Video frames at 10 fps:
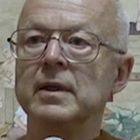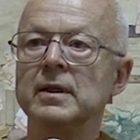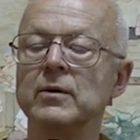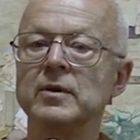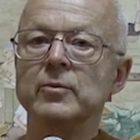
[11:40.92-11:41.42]

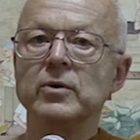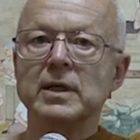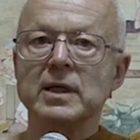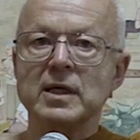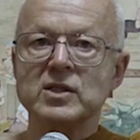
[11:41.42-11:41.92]
Now, when the
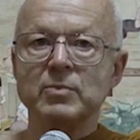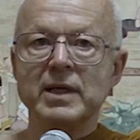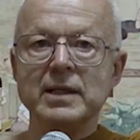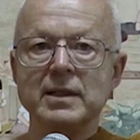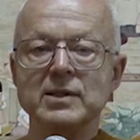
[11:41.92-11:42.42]
Buddha
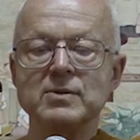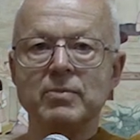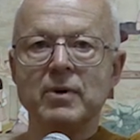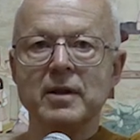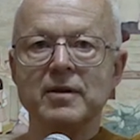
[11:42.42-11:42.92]
explained this
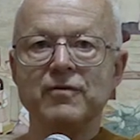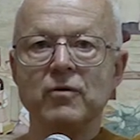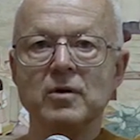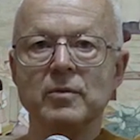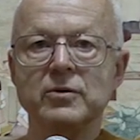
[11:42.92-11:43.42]
part of the
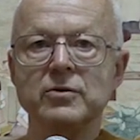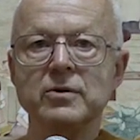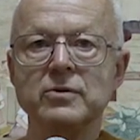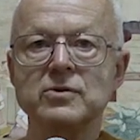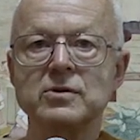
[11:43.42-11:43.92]
Four Noble
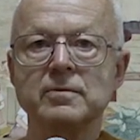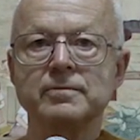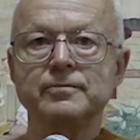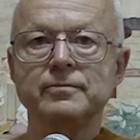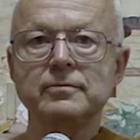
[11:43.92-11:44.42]
Truths,
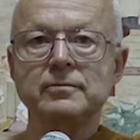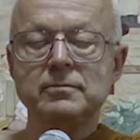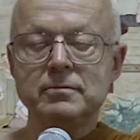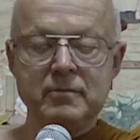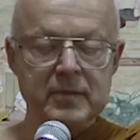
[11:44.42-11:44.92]

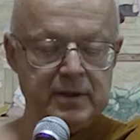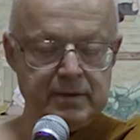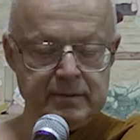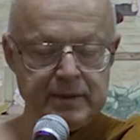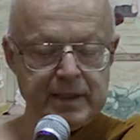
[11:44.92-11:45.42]

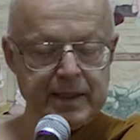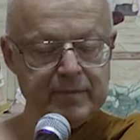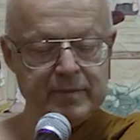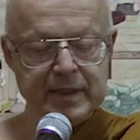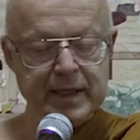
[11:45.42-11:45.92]
he
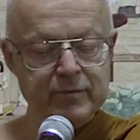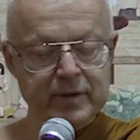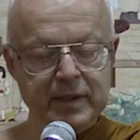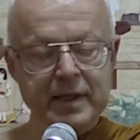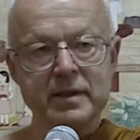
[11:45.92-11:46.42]
came down
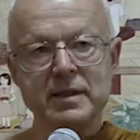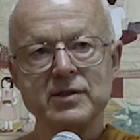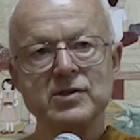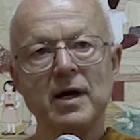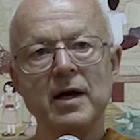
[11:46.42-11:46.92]
with again the
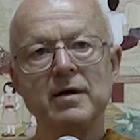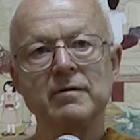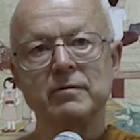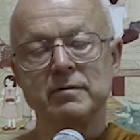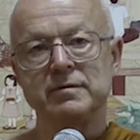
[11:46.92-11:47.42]

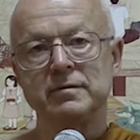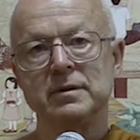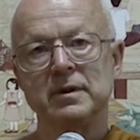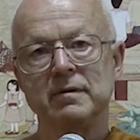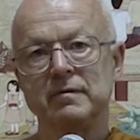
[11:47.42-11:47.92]
desire,
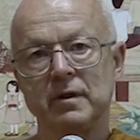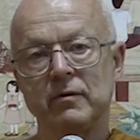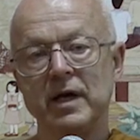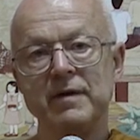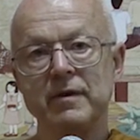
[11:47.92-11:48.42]
the
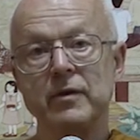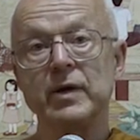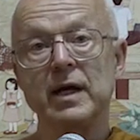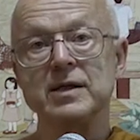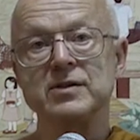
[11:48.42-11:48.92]
crave, the
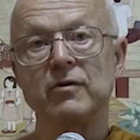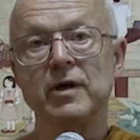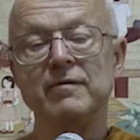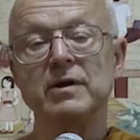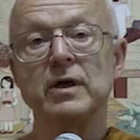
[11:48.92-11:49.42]
three kinds of
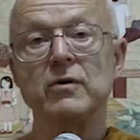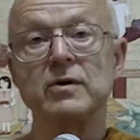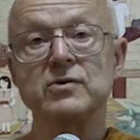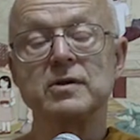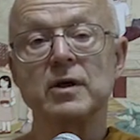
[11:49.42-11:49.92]
craving,
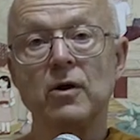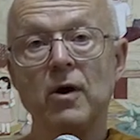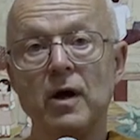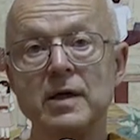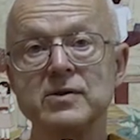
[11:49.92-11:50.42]
those are the
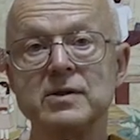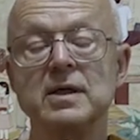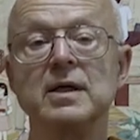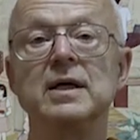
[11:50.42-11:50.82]
cause